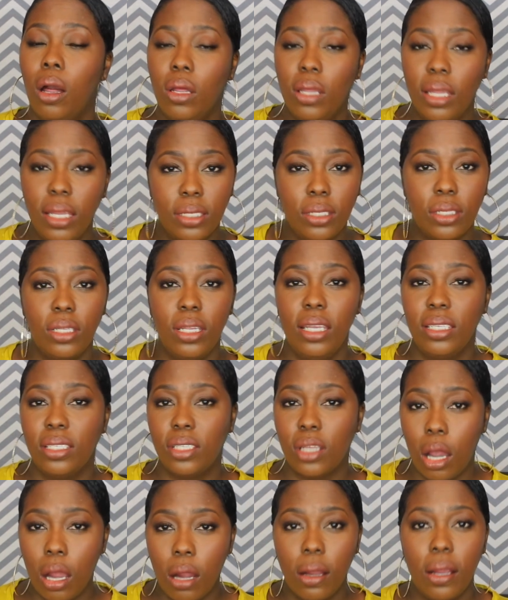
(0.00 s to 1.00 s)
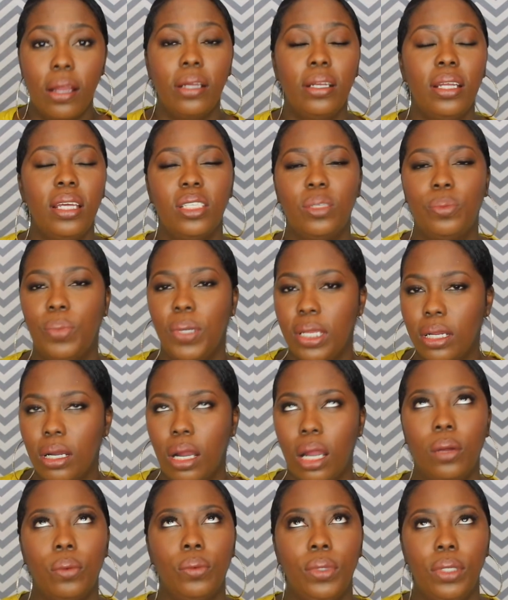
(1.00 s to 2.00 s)
it's hard. It's been
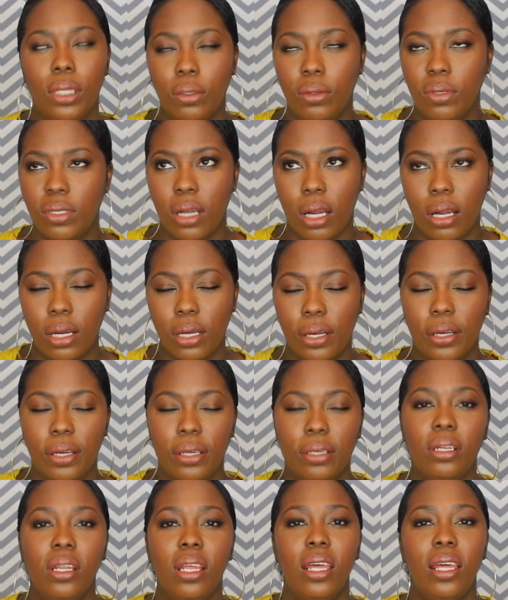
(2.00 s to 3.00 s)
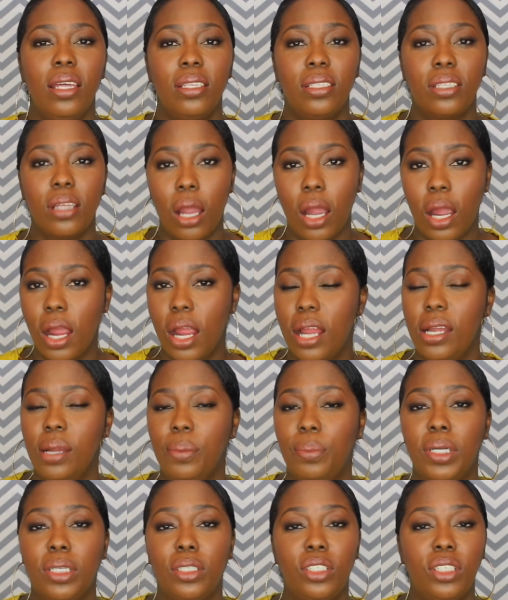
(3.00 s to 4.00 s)
hard. We know it's hard, girl. It's
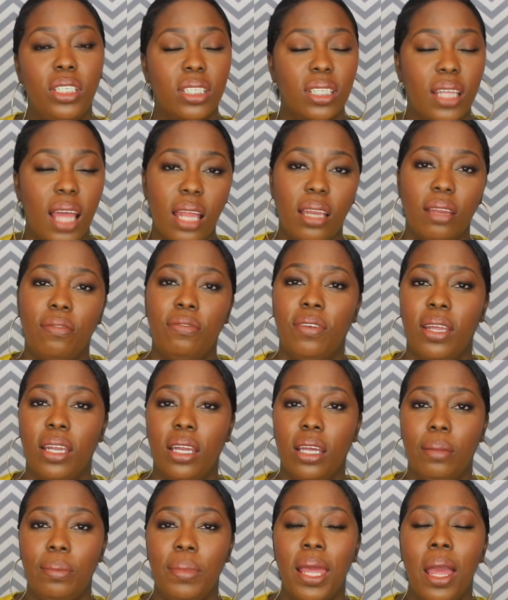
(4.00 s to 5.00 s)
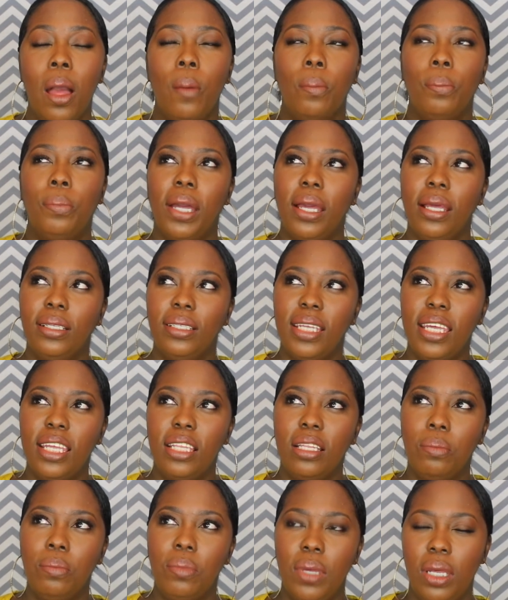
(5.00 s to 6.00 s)
hard, but she's kind of fed up. But
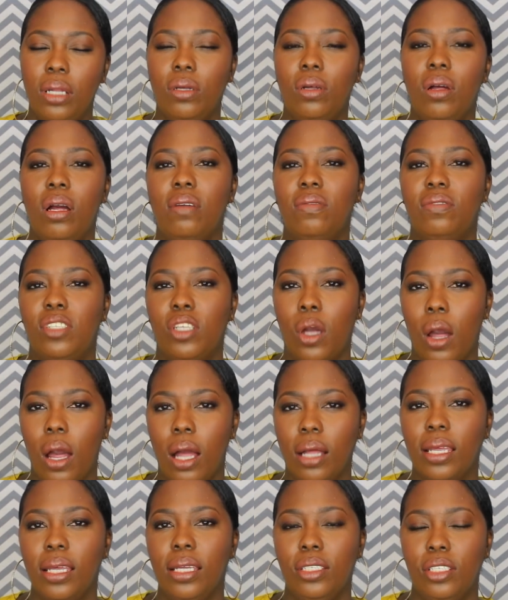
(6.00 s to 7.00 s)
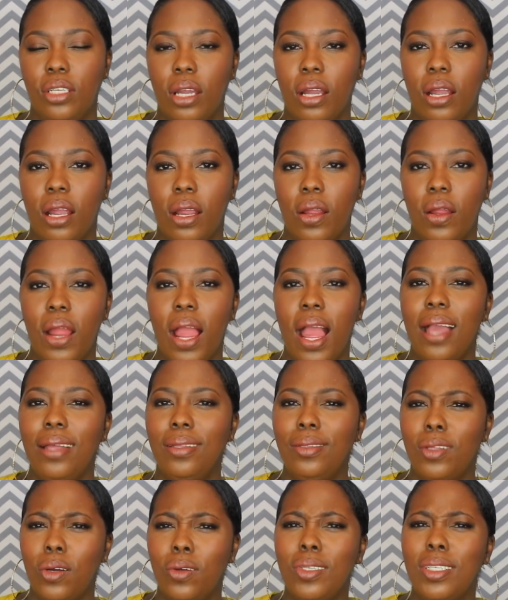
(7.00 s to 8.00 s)
in the middle of talking to her,
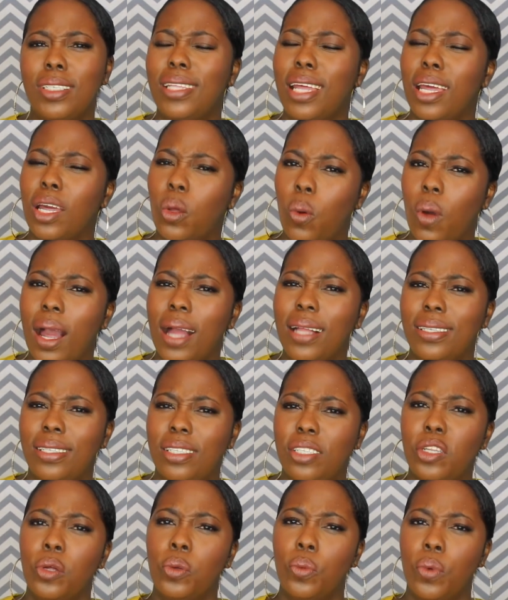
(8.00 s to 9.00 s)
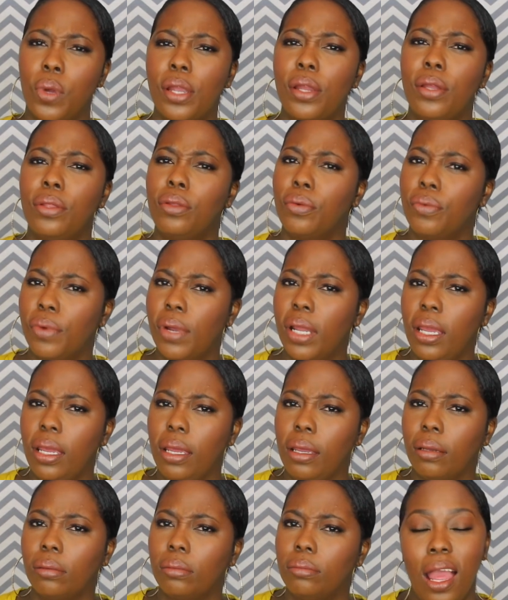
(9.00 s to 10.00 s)
I noticed that Quad is still wearing the
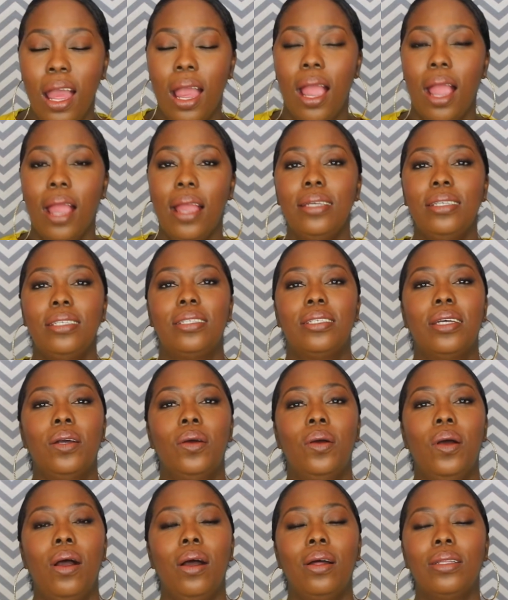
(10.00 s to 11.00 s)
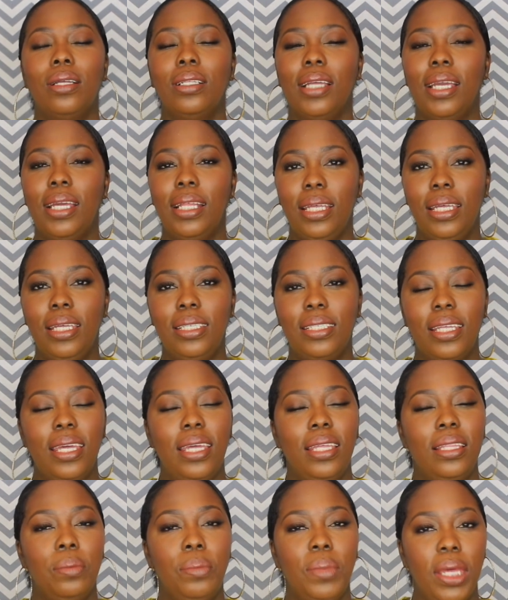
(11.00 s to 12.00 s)
ring. Alright, so all the ladies
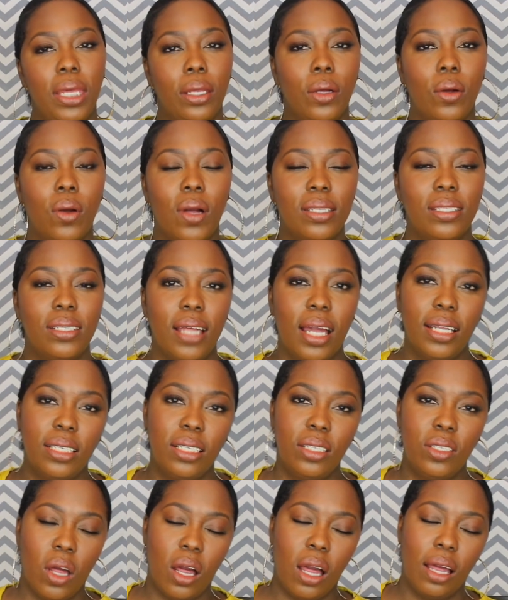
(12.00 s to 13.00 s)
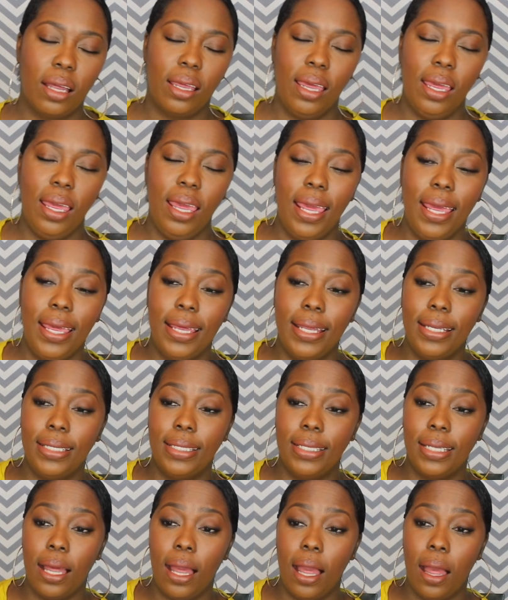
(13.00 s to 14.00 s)
in the main go outside to talk,
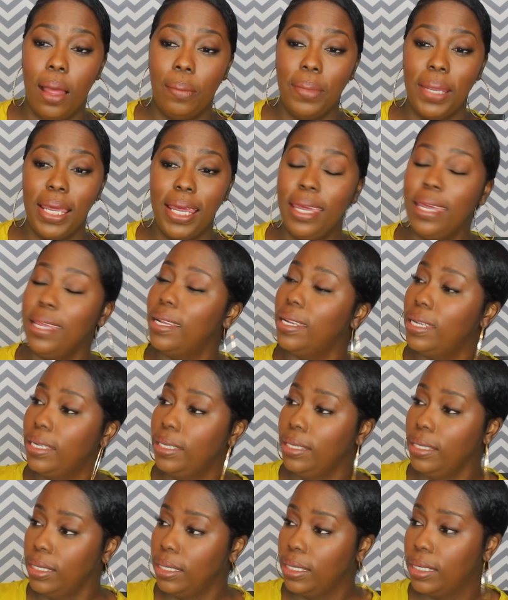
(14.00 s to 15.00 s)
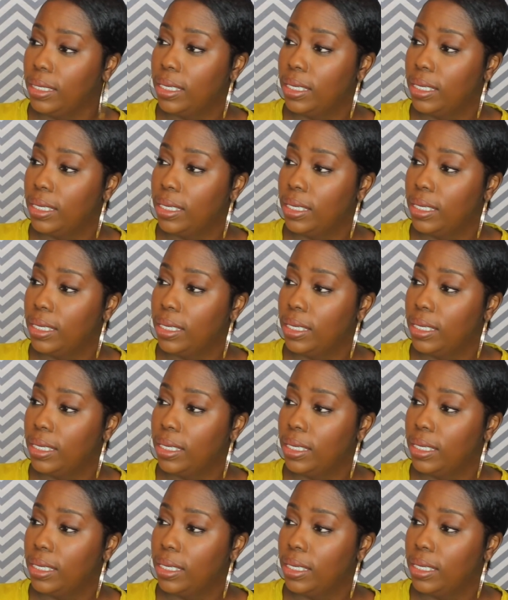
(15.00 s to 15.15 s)
and Aiden,